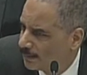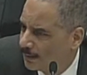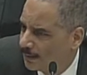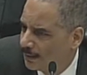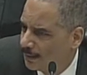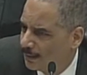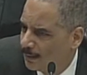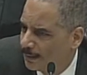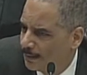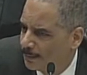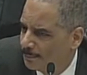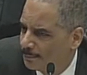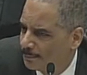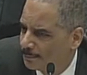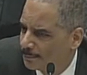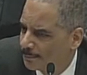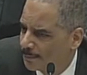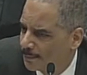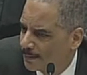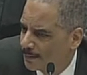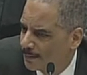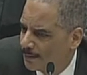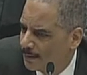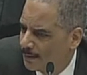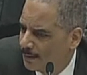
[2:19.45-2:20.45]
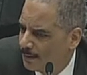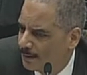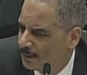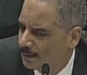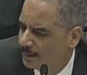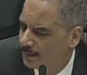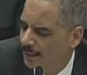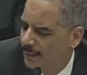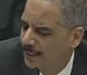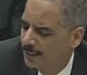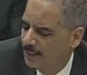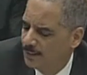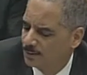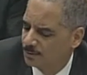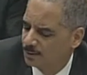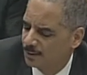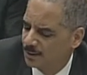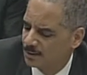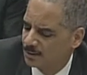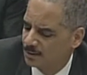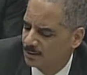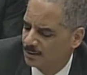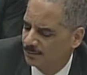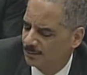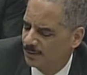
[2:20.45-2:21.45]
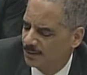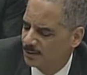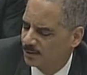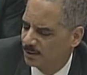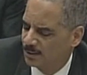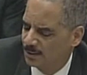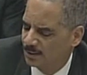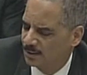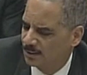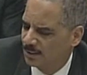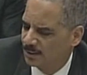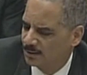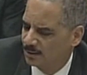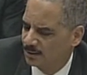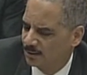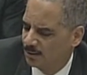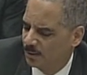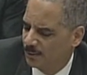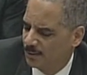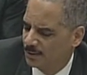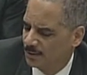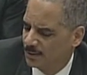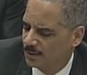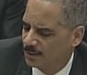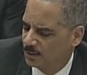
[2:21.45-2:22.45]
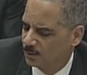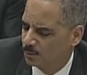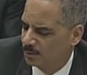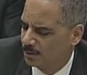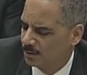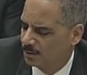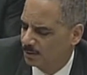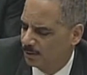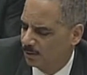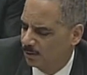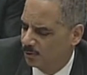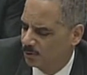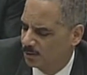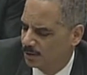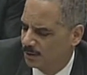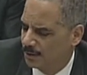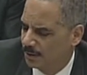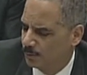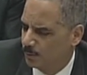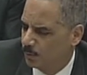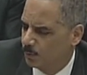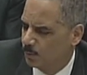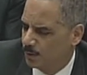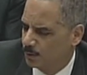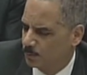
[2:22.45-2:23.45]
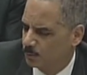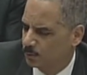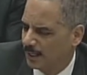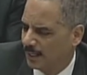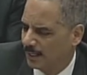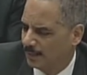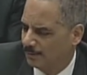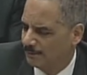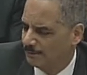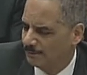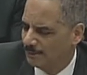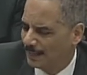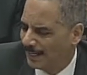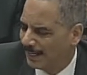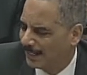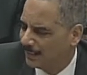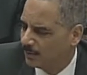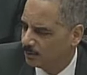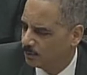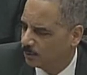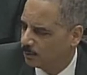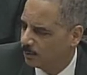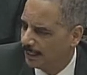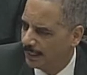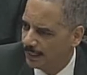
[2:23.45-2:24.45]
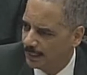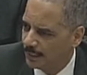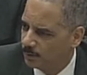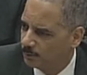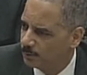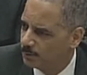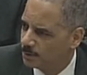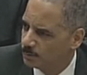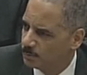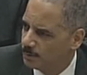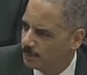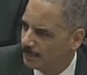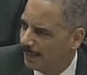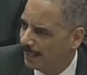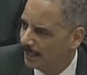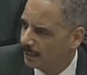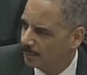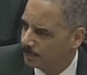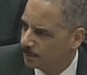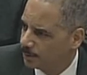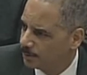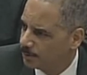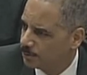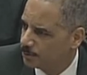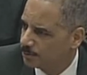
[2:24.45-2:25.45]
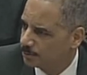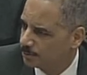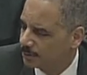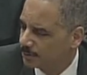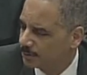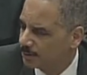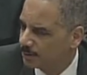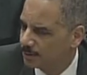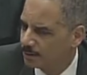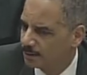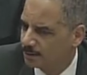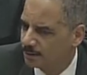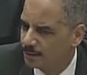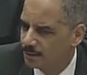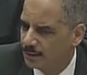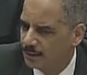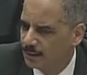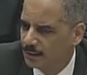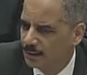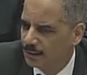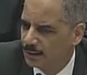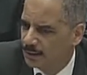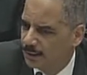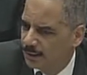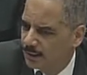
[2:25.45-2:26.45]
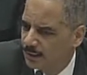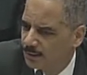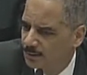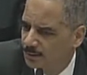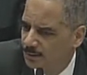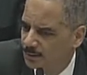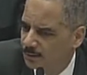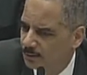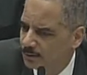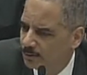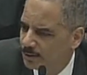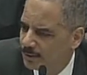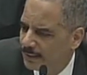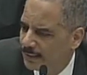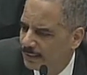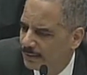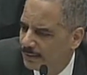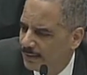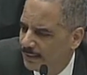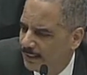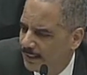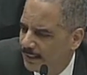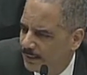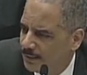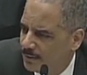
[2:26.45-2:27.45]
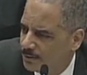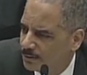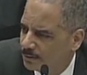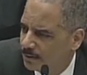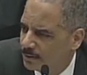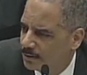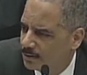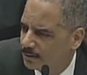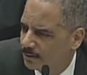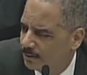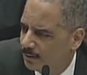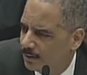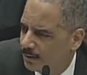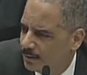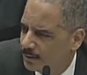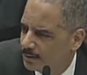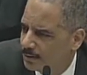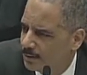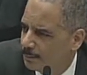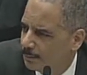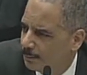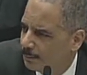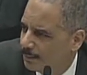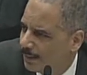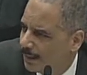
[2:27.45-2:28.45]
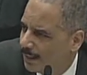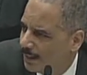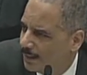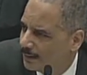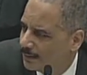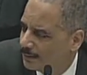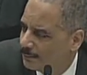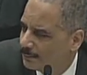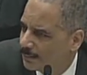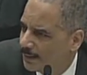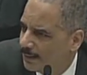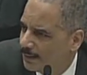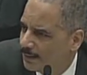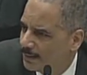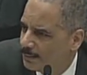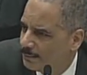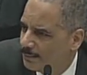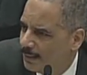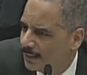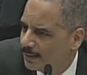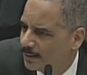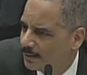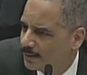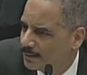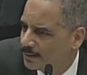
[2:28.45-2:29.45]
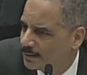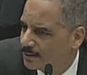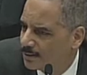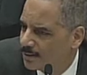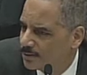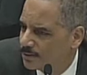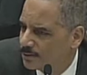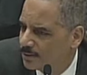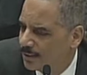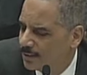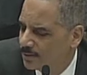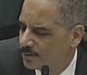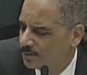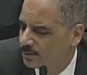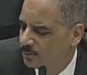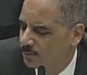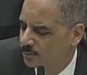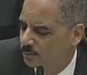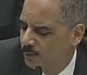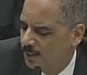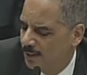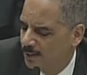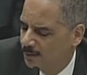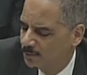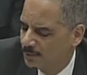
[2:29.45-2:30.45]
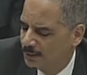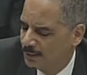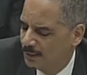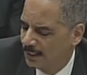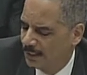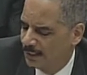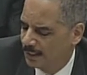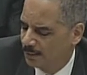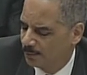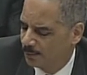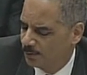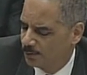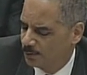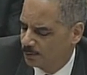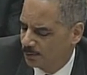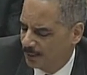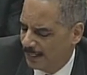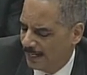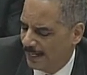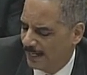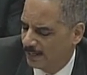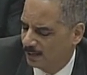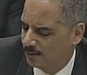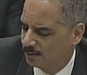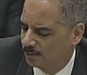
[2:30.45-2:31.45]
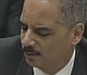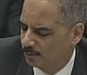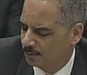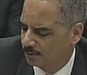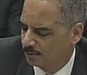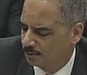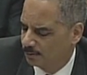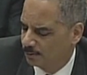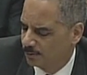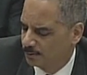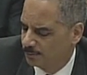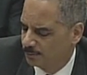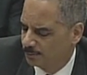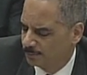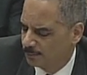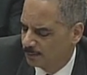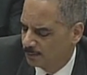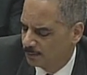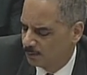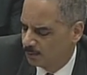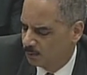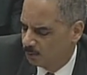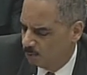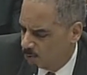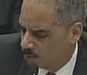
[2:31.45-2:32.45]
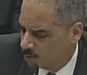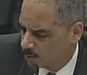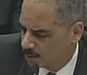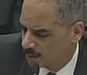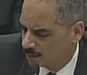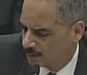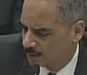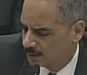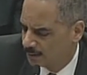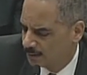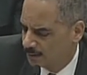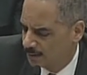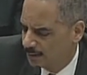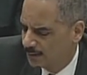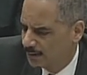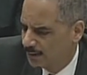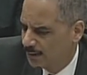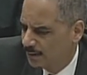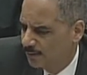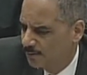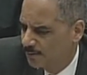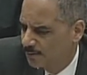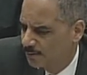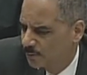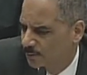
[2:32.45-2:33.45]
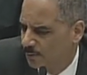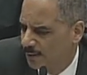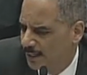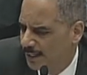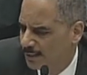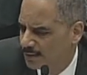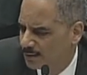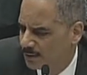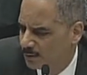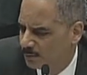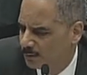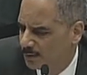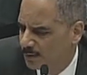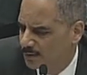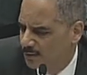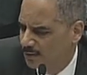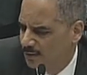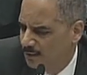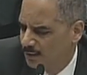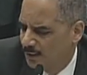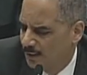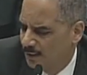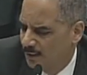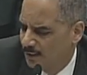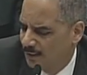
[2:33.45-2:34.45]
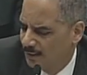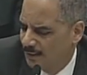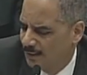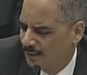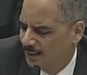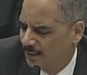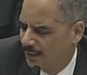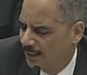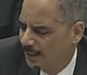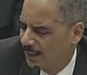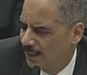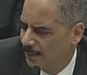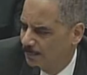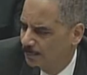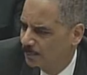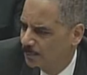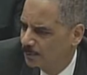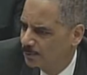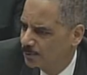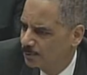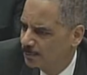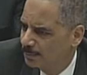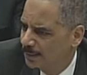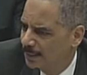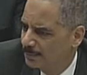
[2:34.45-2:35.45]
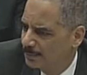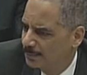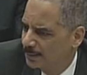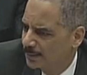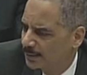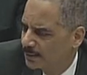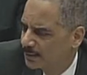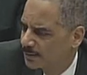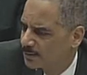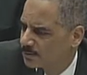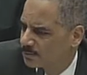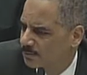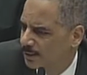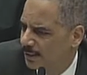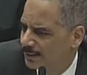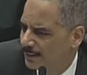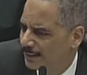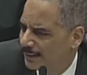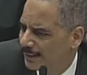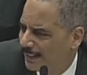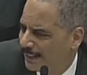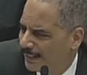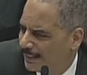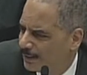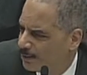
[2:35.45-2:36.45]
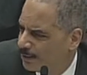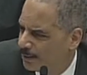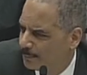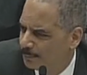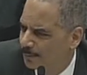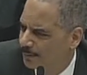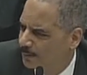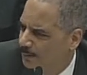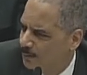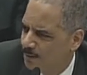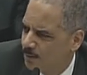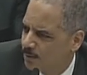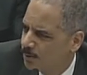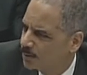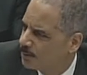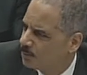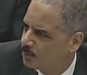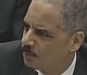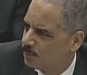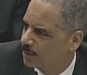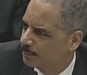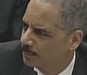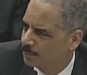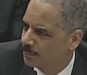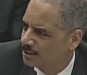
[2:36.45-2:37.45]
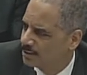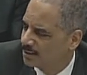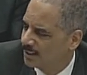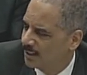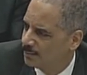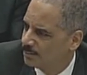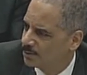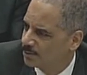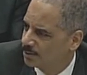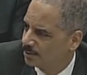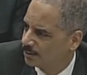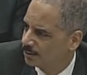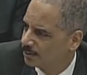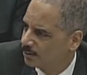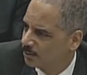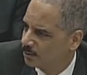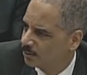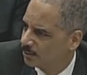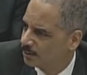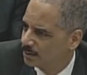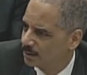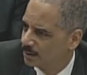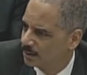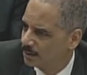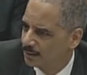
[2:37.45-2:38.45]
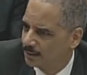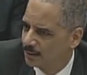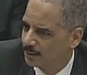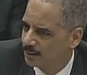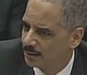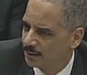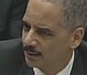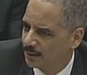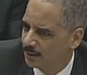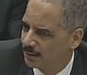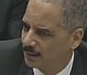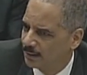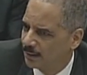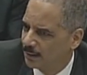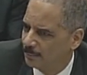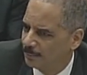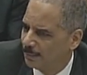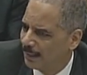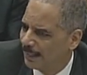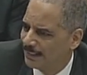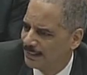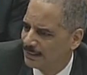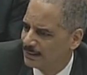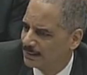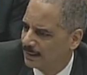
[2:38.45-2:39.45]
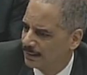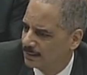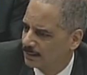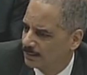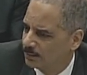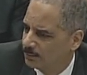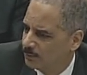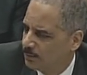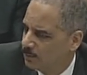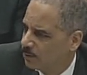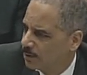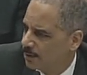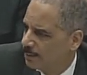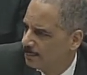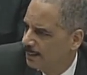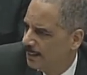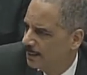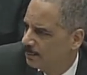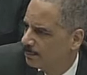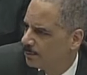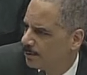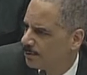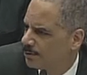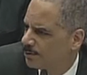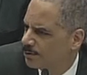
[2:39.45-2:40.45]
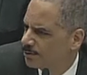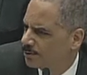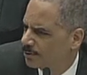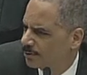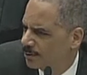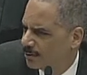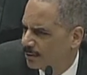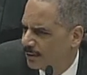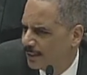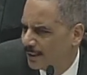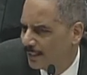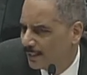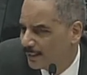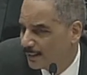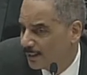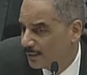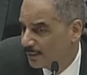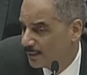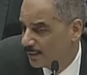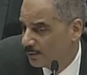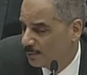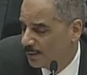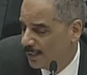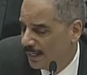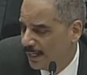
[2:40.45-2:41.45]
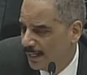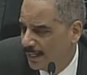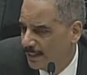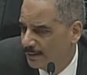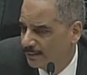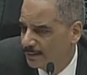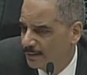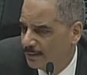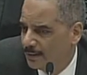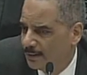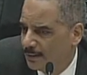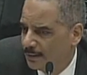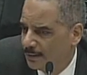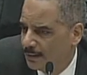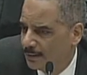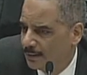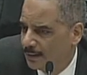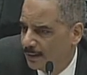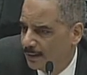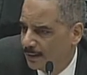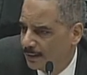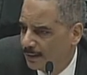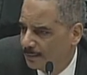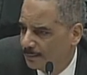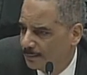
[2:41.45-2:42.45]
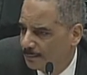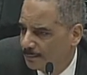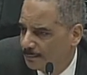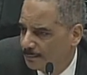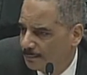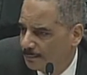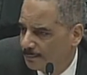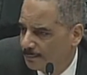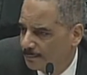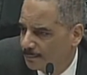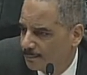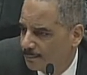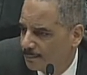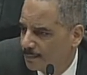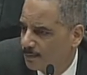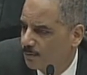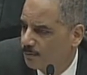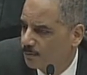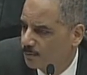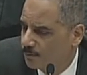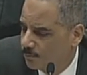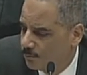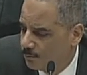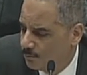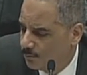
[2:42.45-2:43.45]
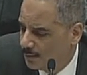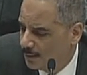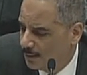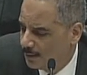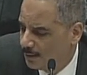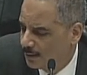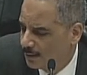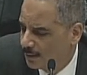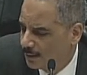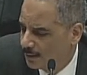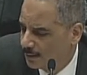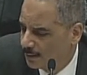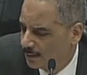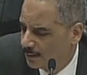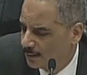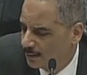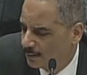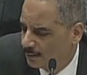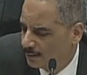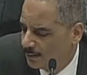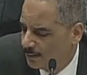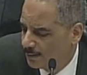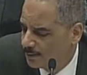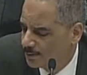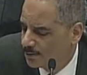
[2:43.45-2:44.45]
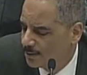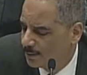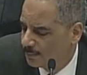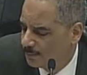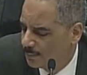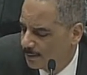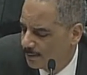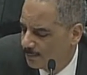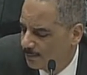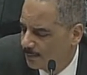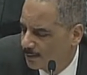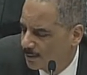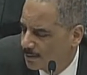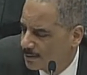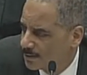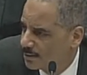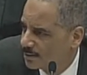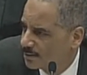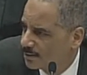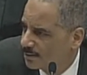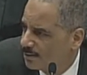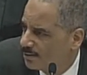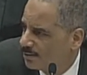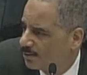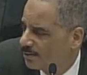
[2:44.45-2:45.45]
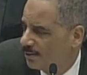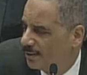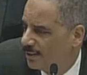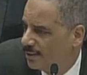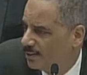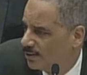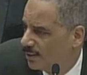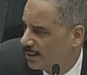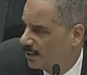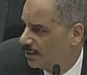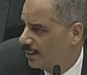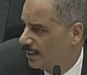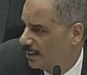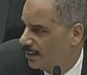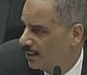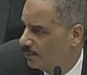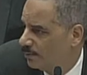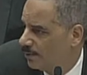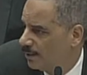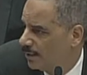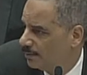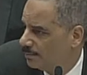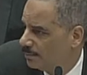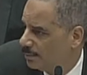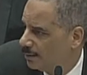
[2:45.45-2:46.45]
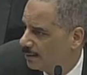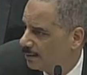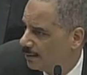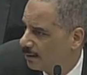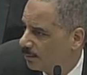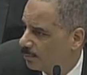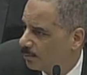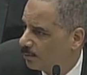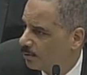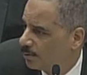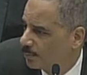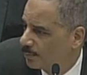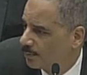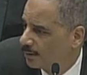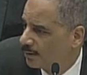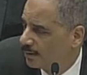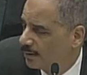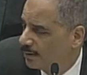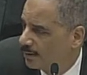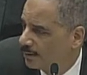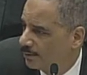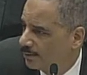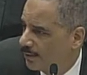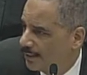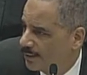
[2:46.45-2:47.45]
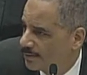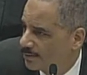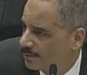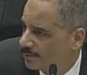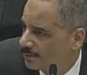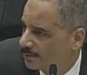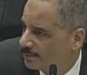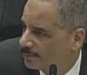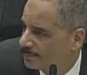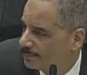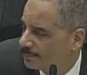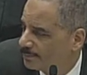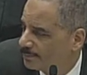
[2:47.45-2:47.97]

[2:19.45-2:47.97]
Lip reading: The antitrust division doesn't go into this with the notion that we want to try to find a way in which we make a merger occur. You look at the antitrust laws, apply them, and then make a decision as to whether or not a merger can go through, or are there ways in which a merger might be constructed that it could. But we don't go into it with a presumption or a mindset that we want to make mergers occur. And I think that we have, through the leadership of our Assistant Attorney General, I think we have been appropriately aggressive.